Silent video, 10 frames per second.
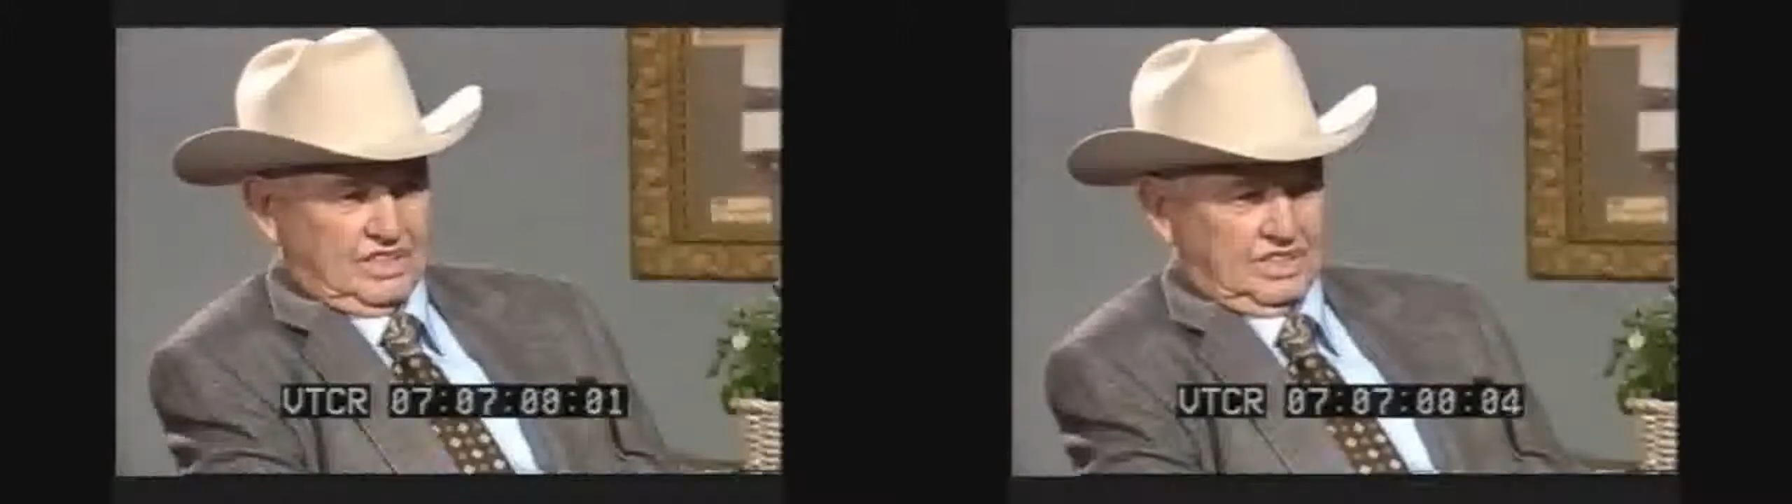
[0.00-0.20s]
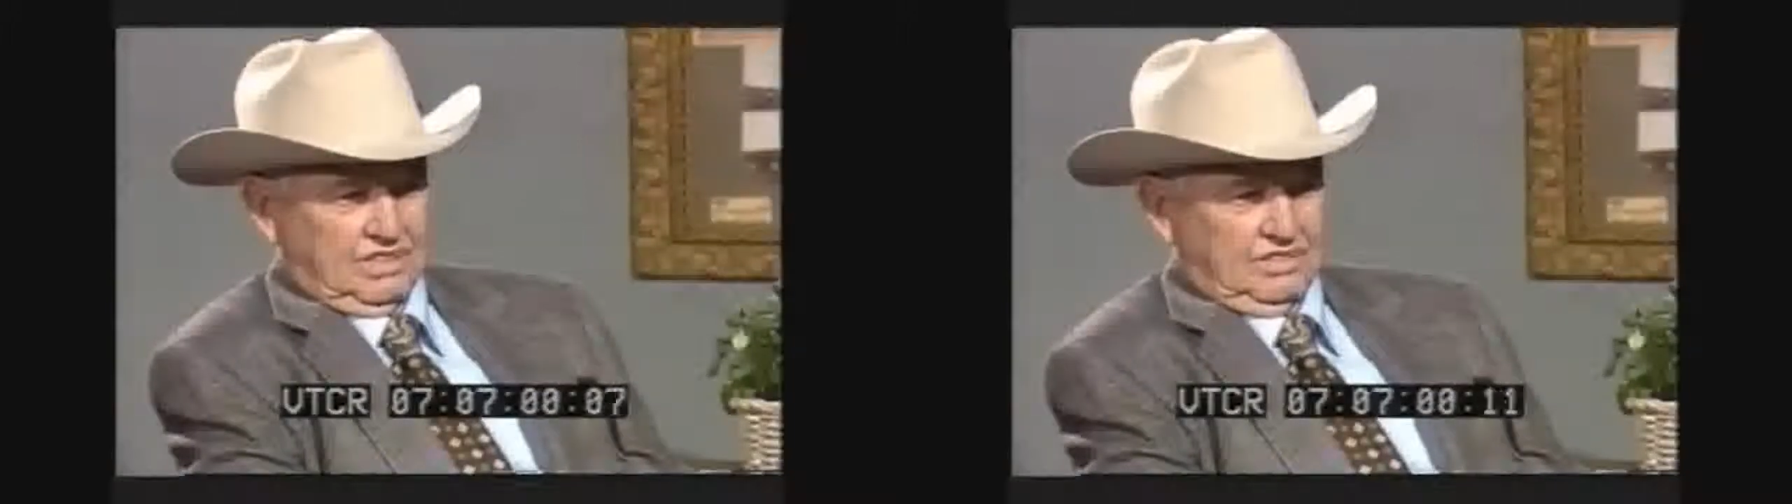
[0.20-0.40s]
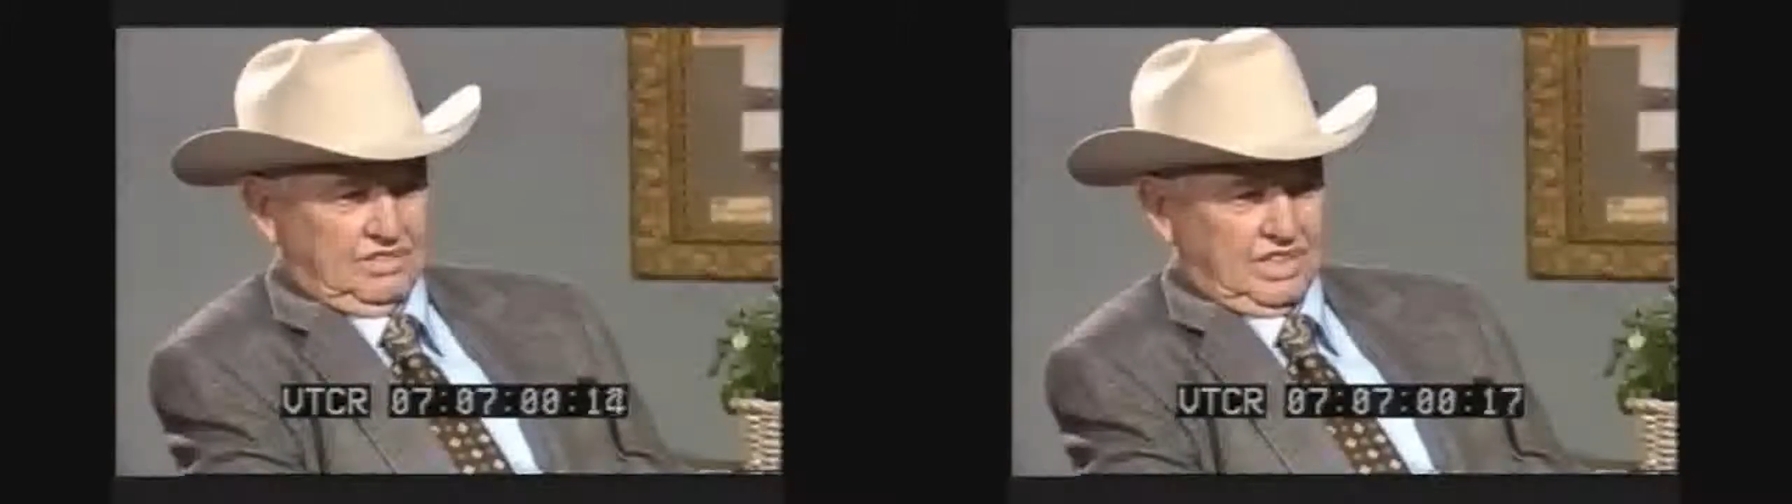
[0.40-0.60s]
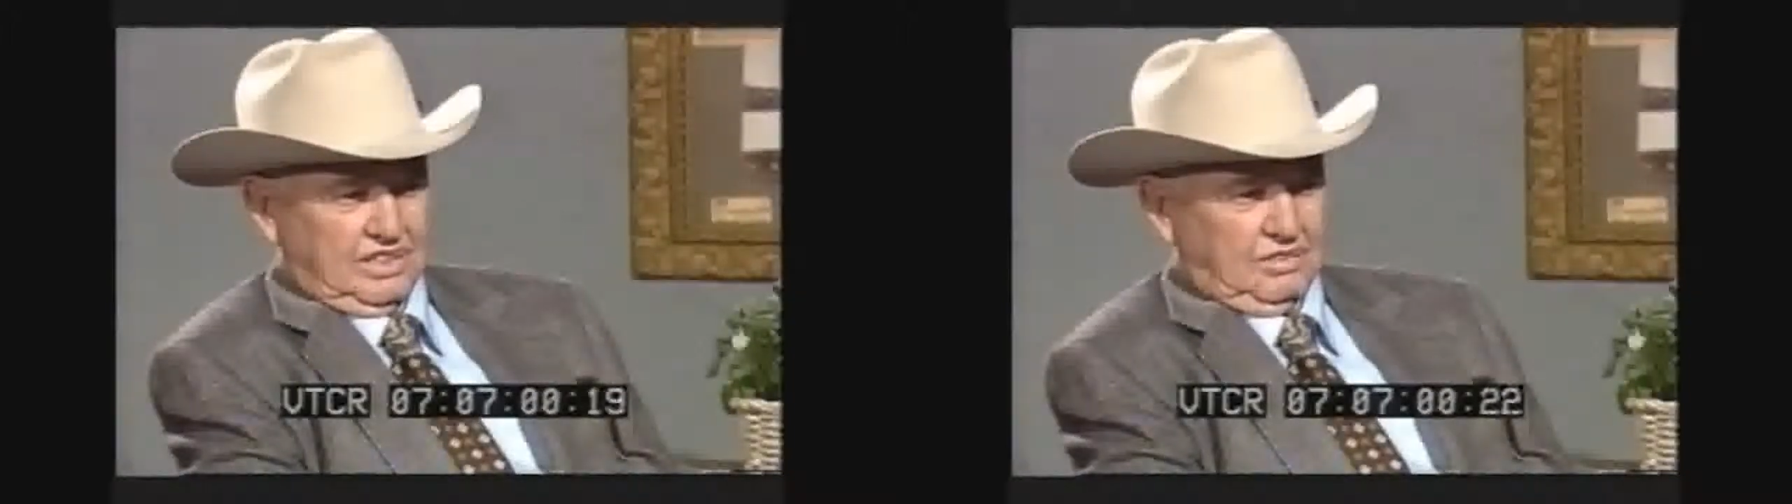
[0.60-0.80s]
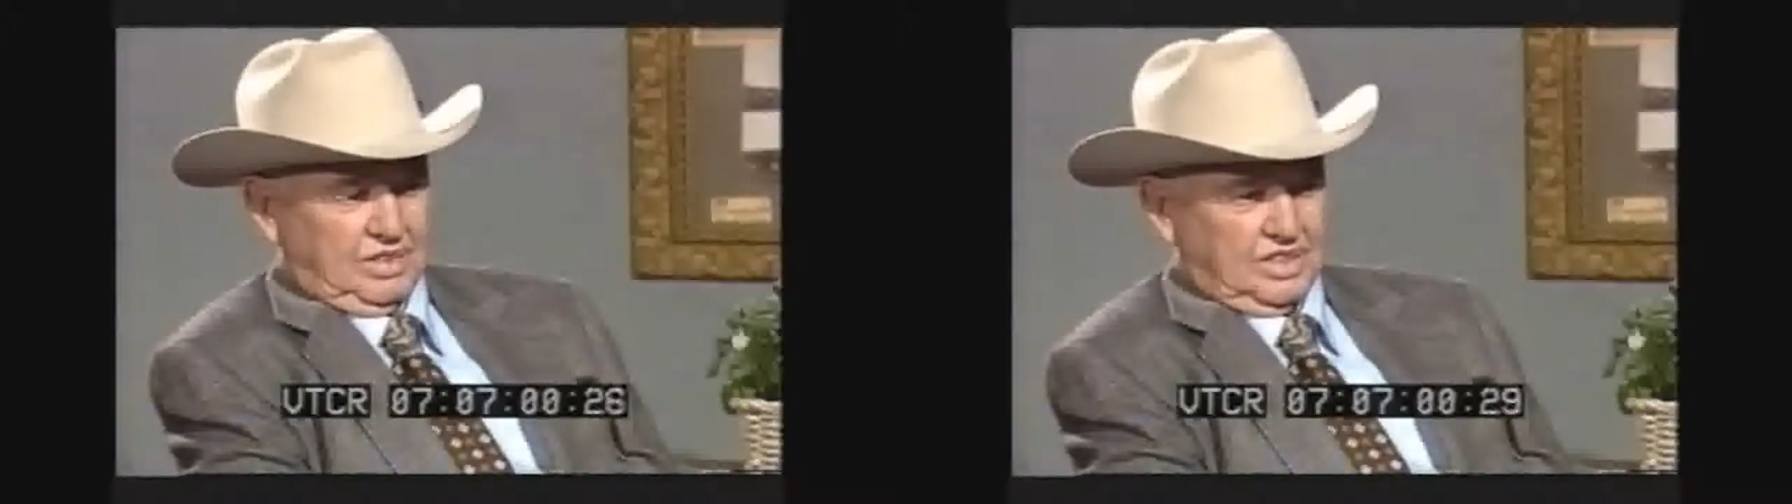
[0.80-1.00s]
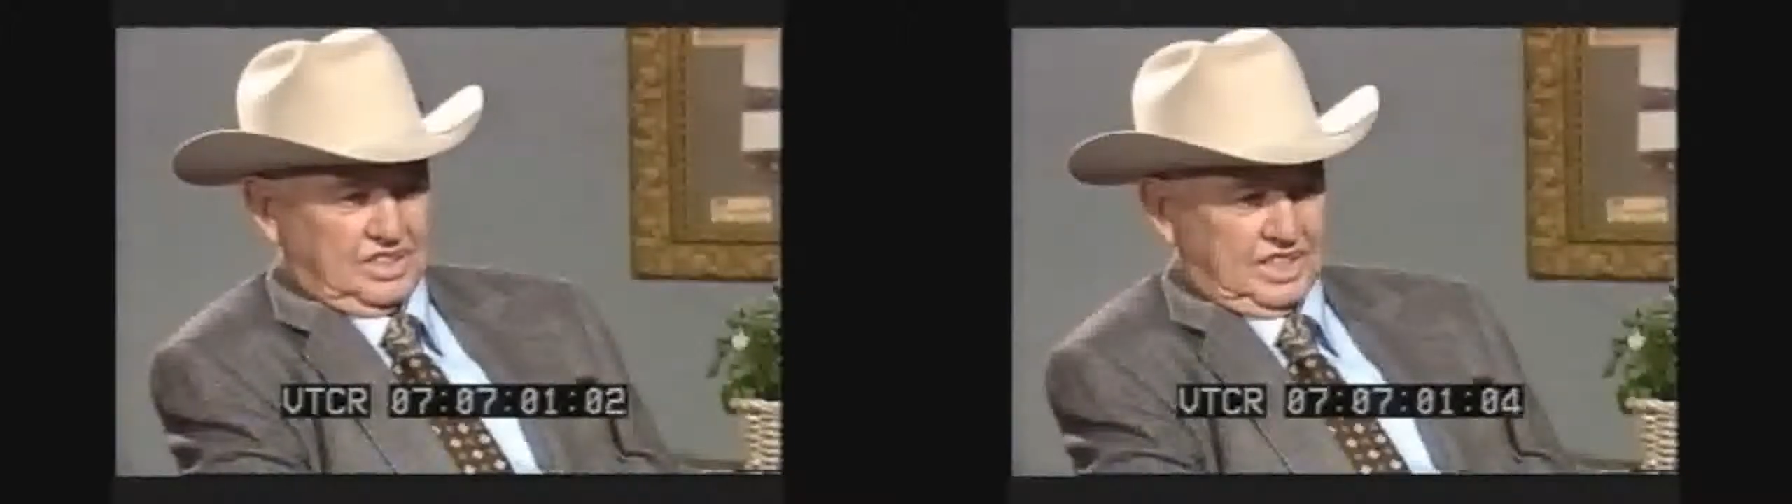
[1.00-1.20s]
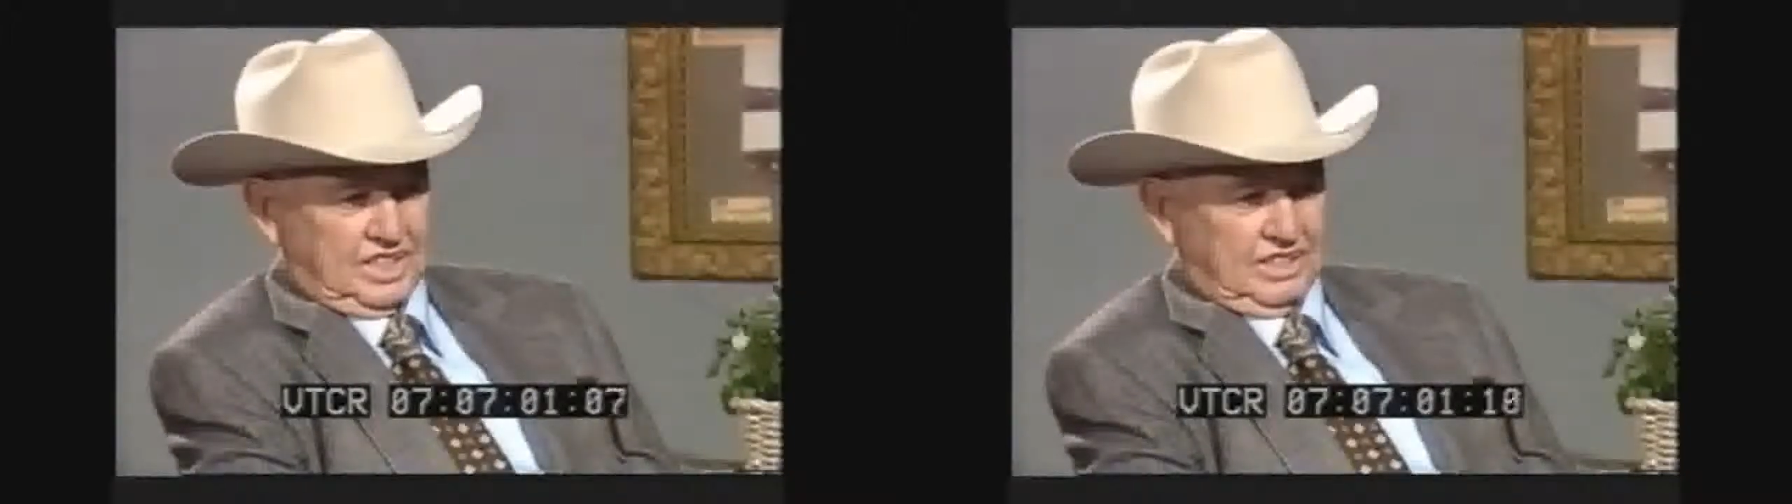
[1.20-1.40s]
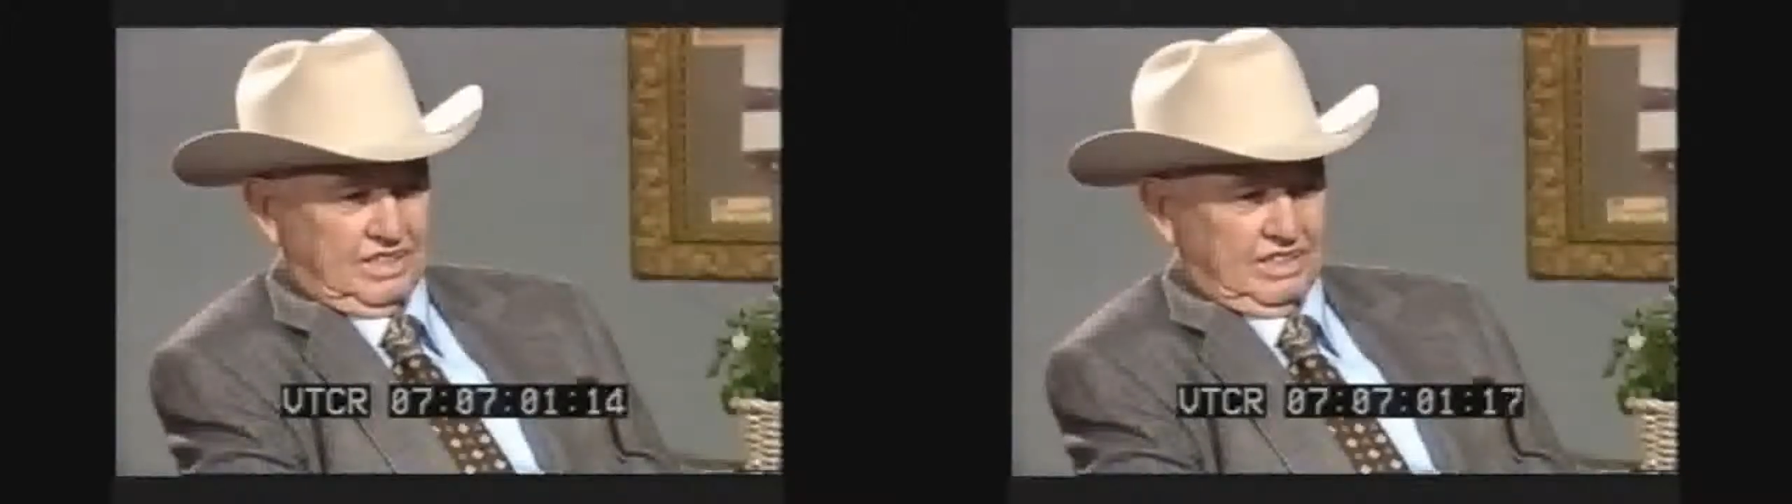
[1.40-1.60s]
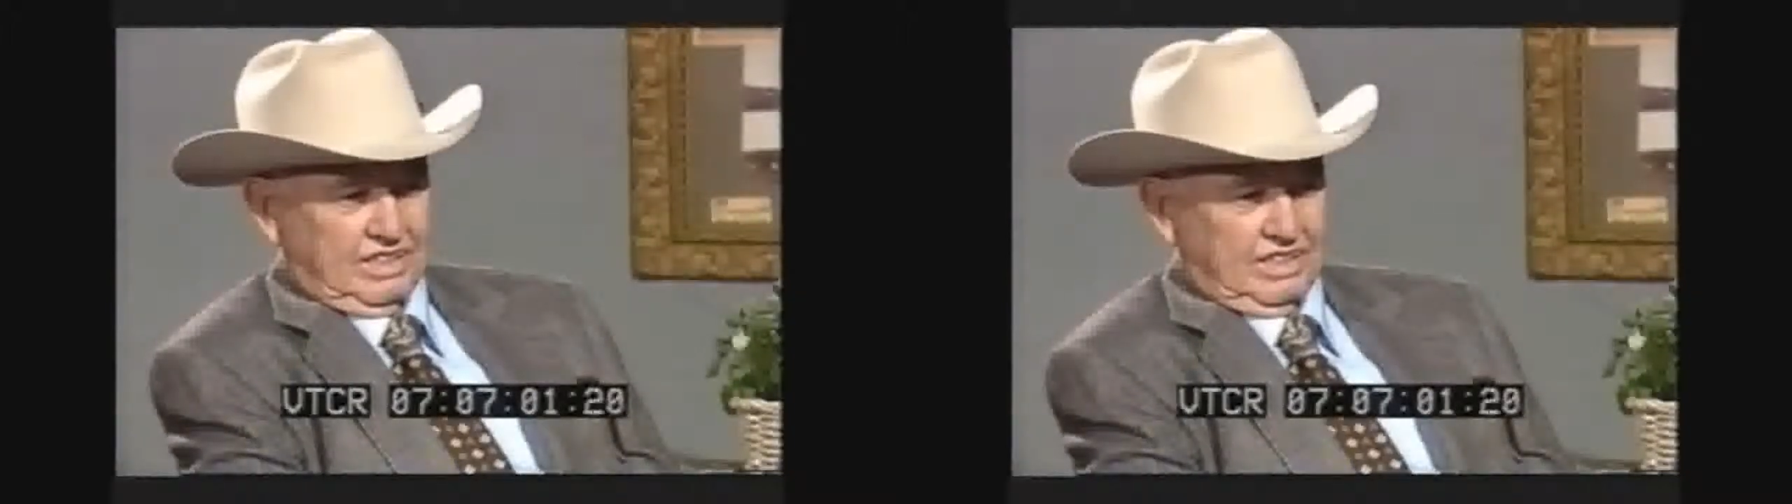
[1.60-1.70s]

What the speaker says: soft, that quicksand,